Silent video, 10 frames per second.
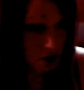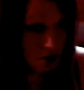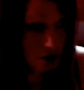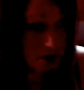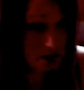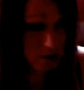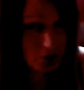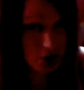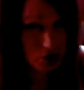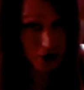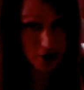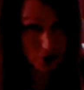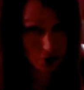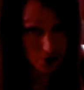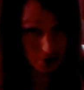some
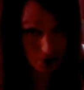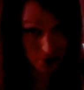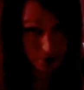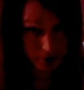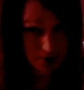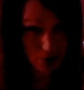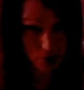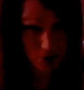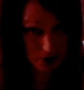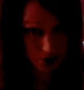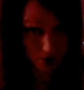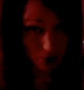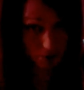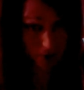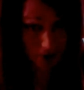stranger that is going to steal your
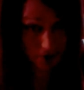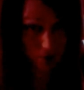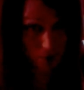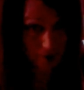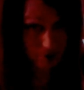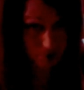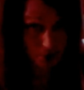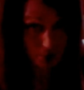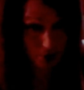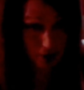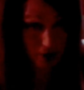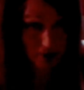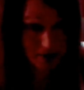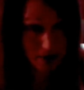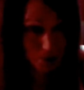man away from you. It is
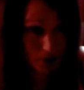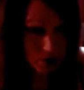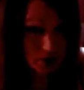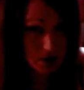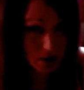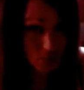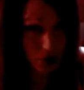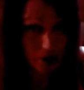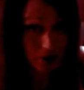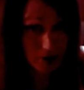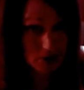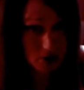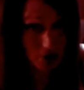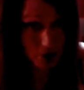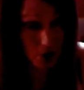the person sitting right next to
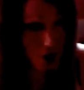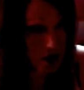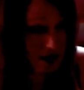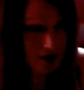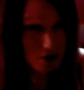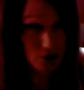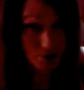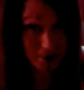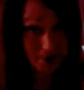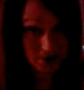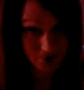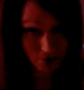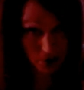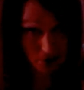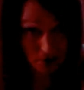you. It is your best
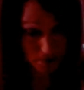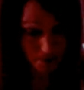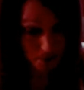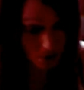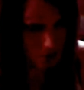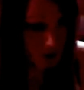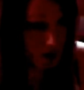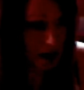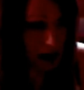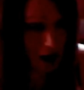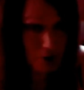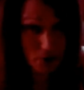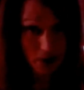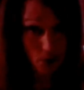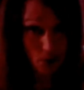friend. I don't
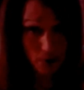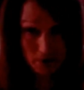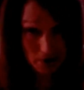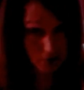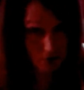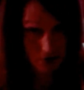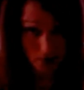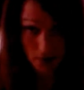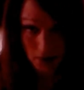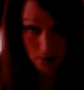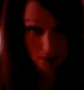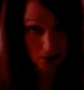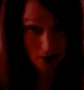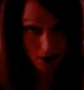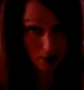let women...
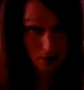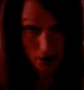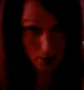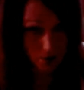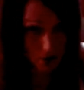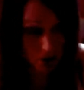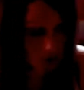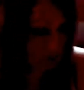No.